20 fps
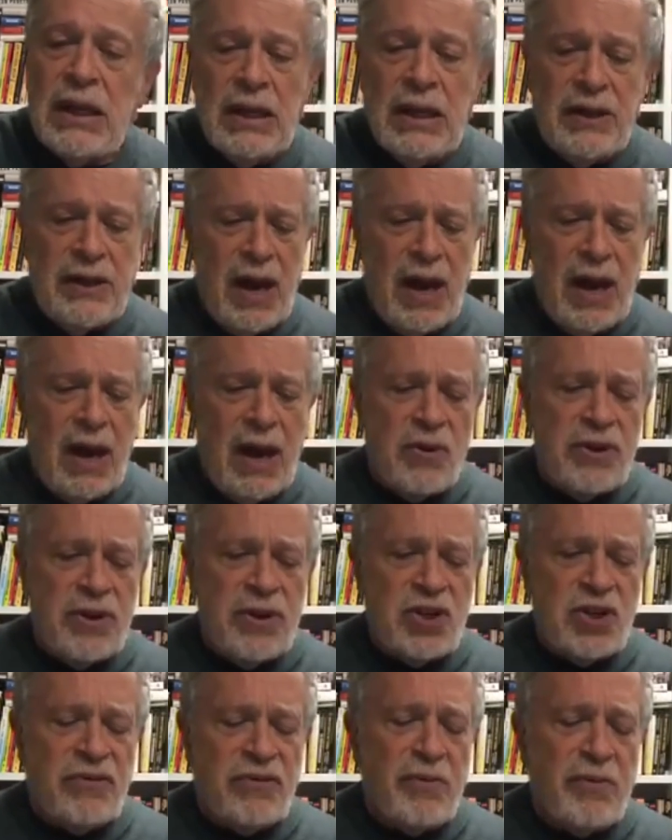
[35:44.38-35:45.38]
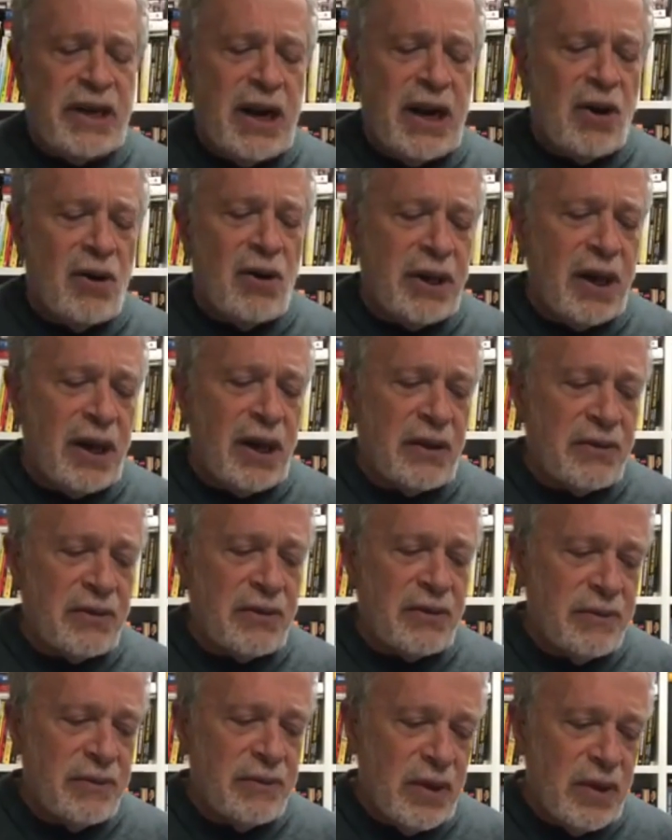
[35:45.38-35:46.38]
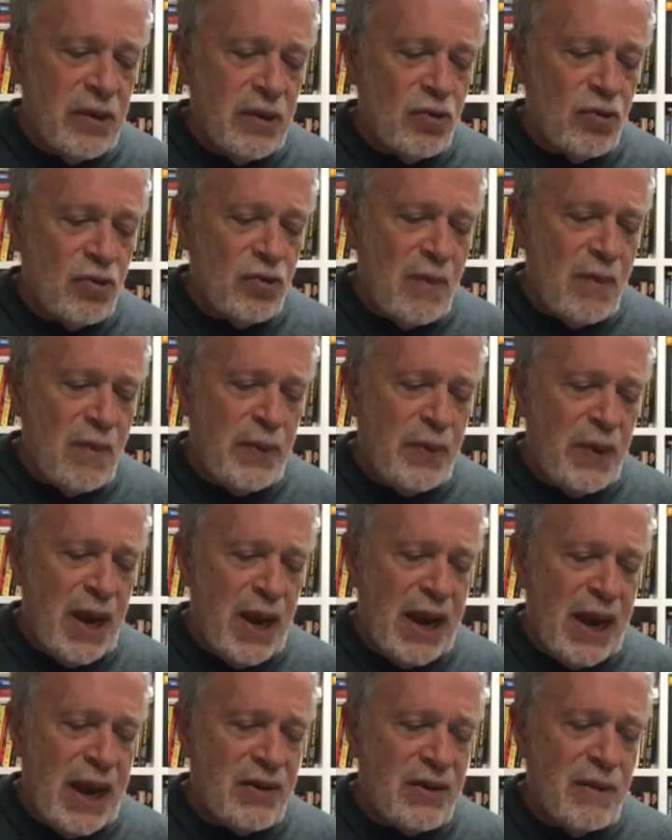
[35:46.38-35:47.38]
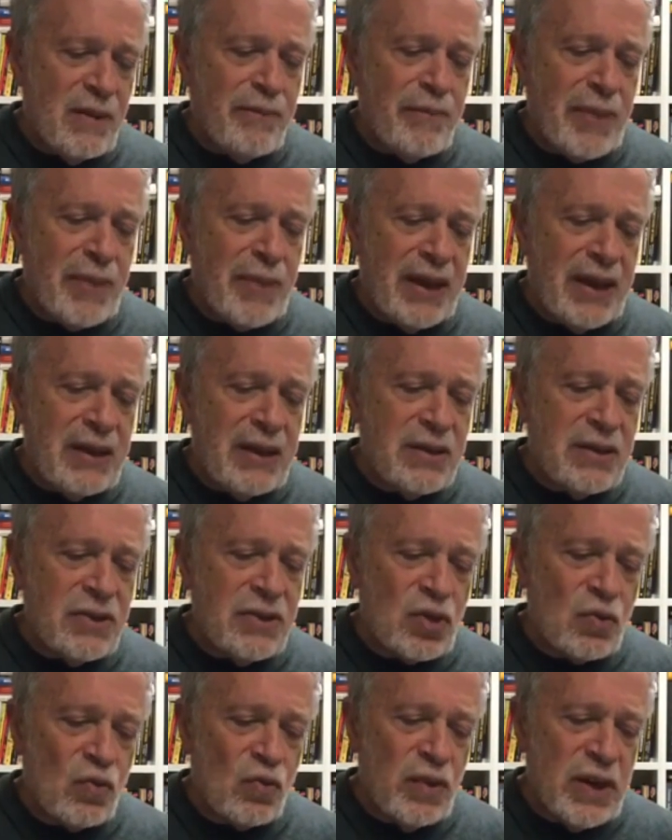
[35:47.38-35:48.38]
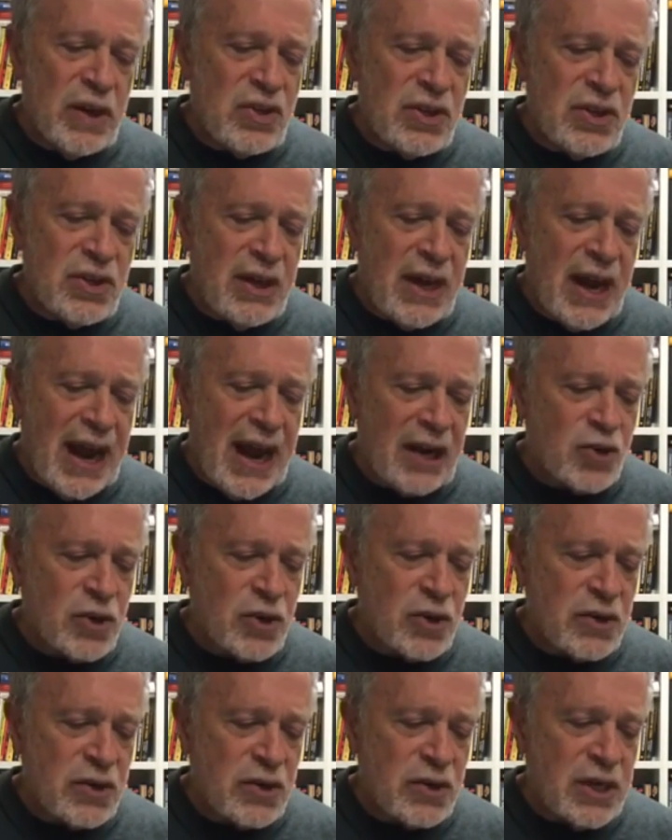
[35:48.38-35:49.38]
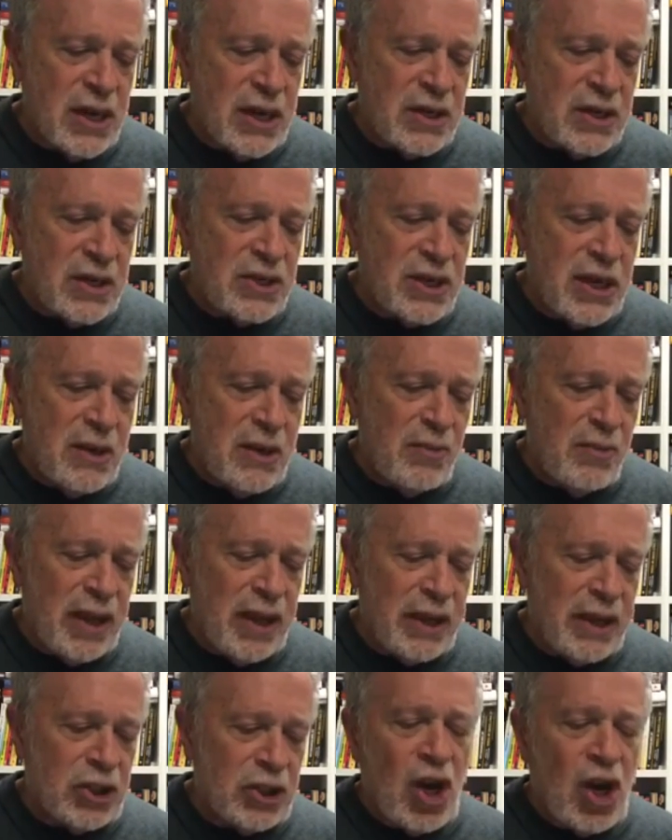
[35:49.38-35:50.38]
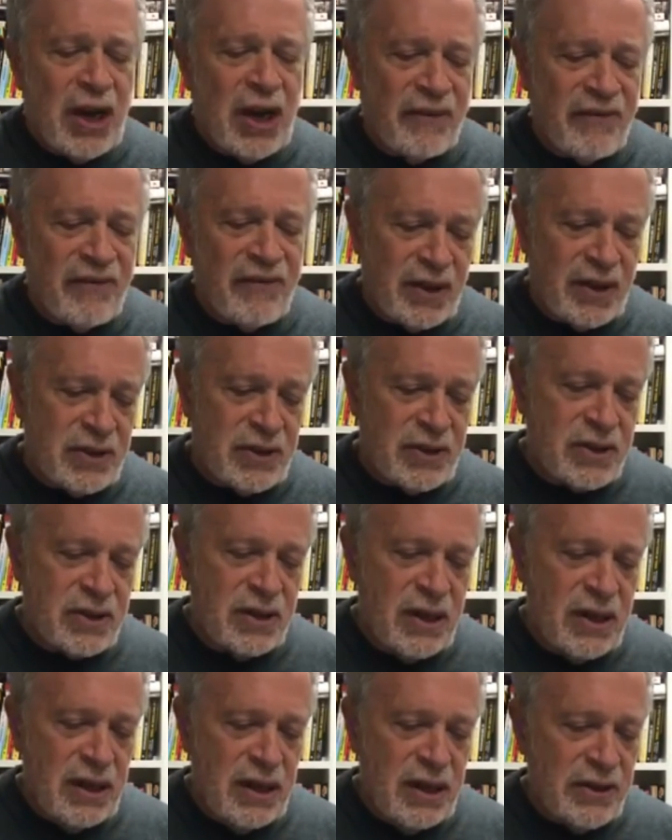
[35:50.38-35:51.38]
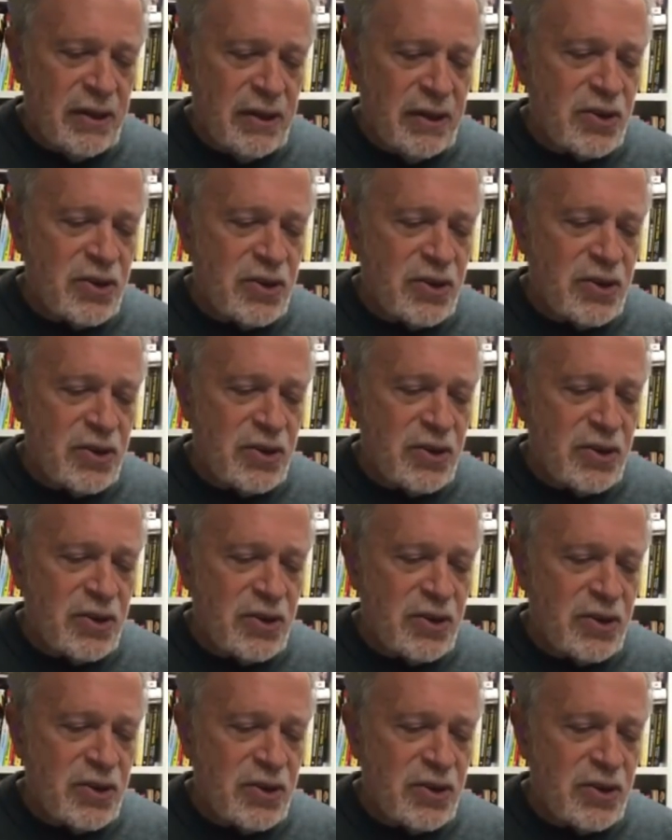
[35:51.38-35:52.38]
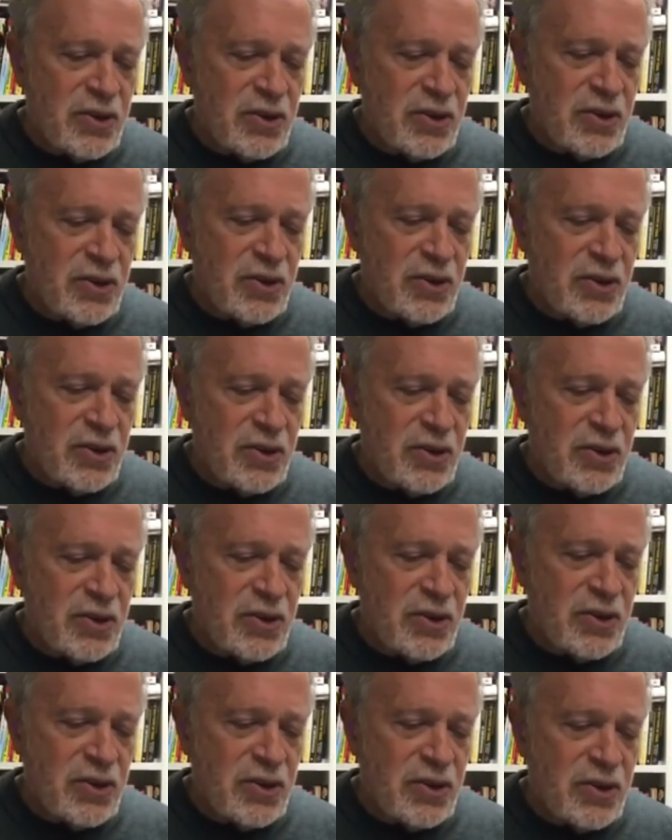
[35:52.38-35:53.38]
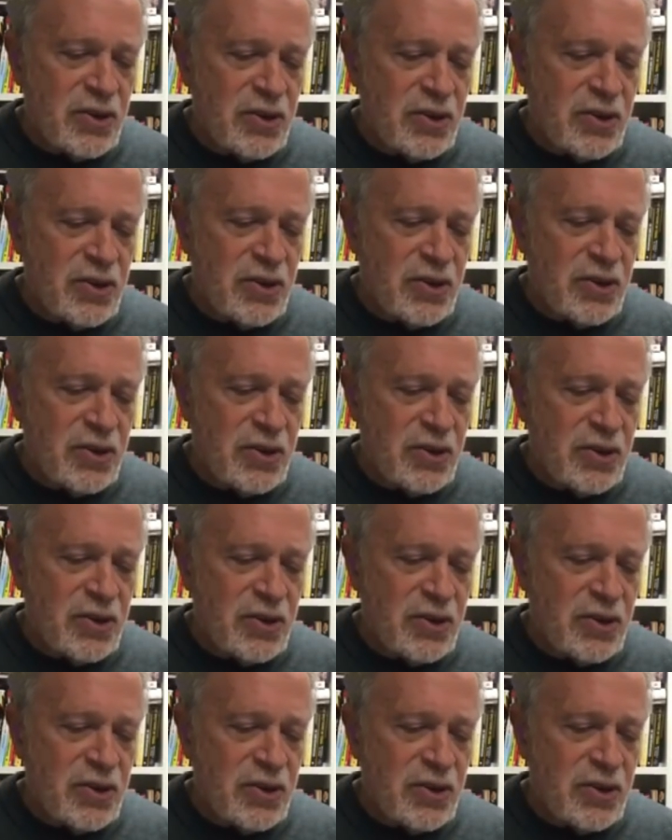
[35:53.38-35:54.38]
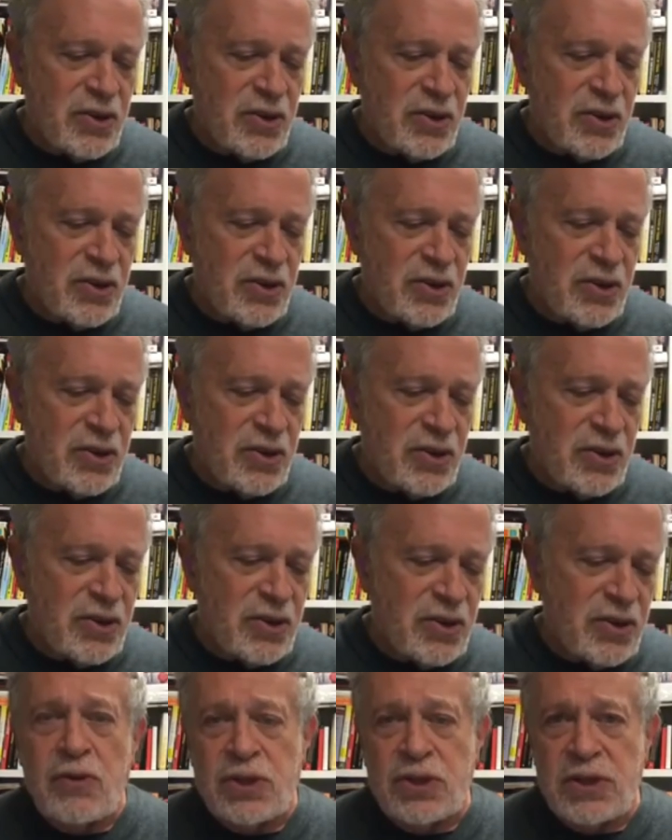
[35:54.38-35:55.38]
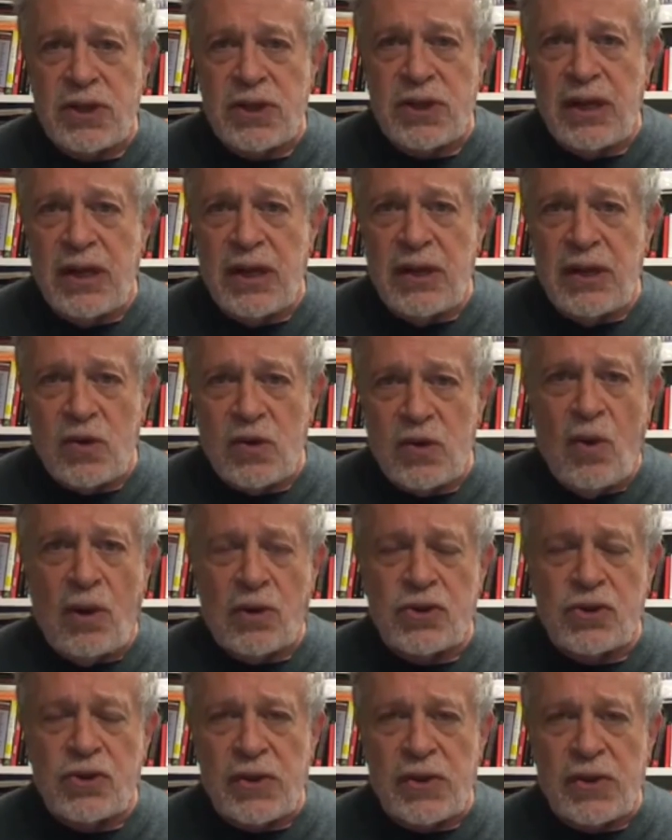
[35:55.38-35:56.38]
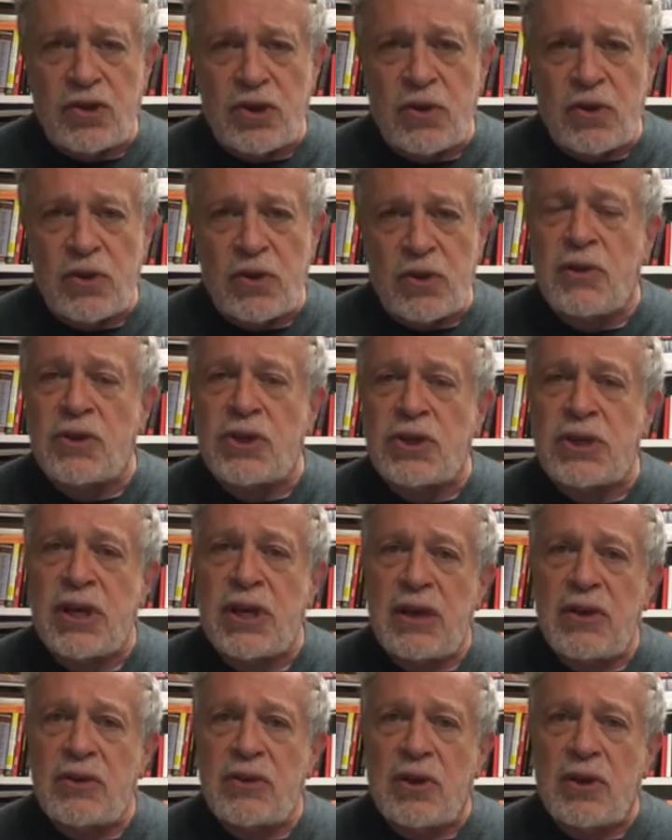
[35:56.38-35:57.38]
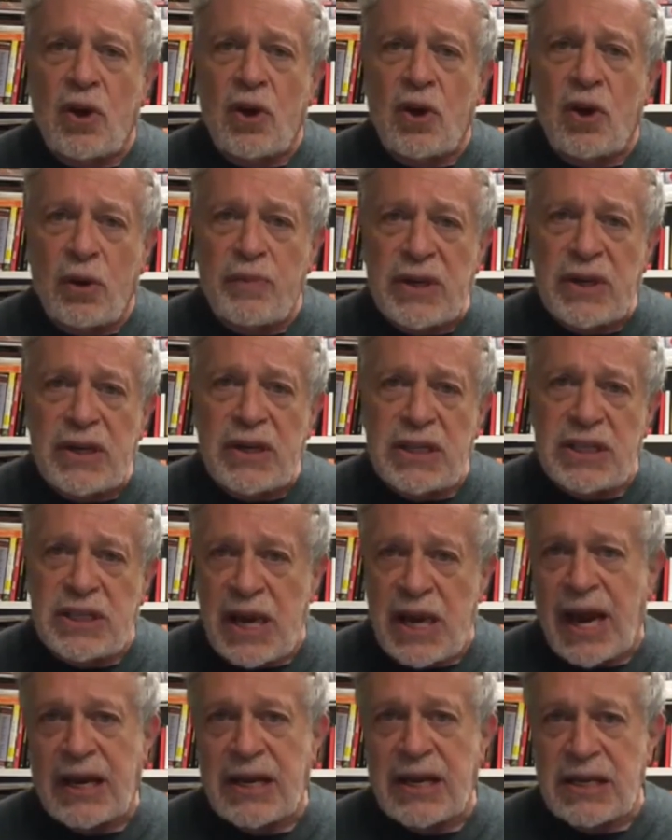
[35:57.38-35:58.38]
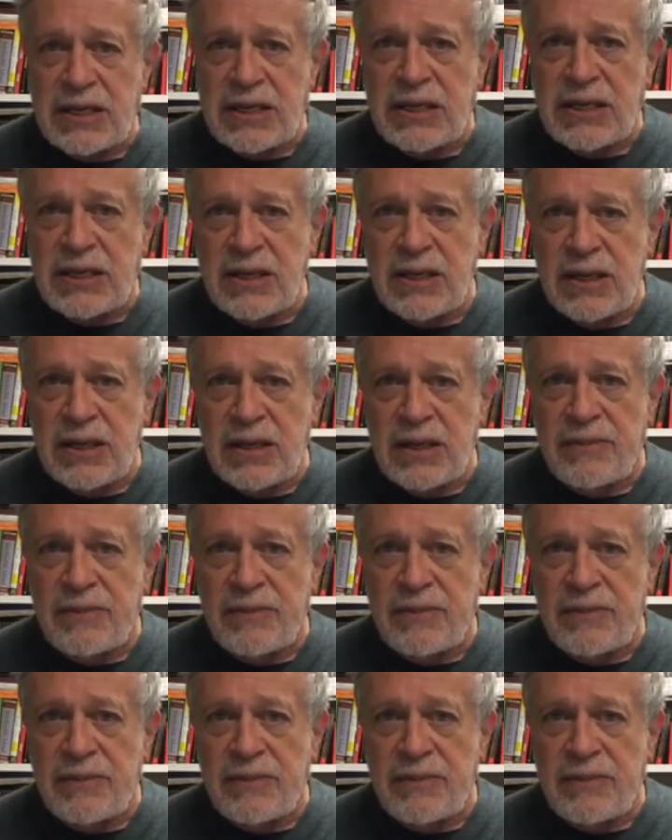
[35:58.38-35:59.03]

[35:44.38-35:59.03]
Now, this is from Carol Kent. Trump and Bannon's recent actions seem like shock events. Do you remember? He condemned Hillary Clinton for being too close to Wall Street, too close to Goldman Sachs.